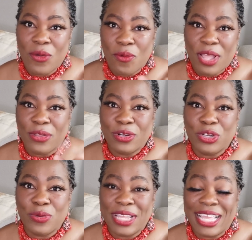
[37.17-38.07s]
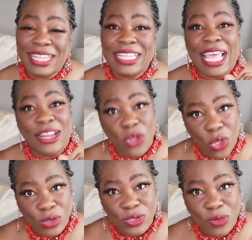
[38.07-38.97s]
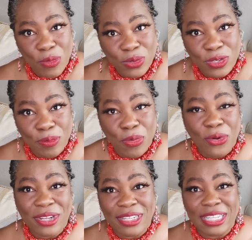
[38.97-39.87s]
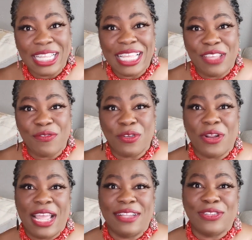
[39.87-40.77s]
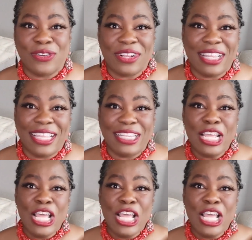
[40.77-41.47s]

why you're doing it, and also, most importantly, if your hands are clean.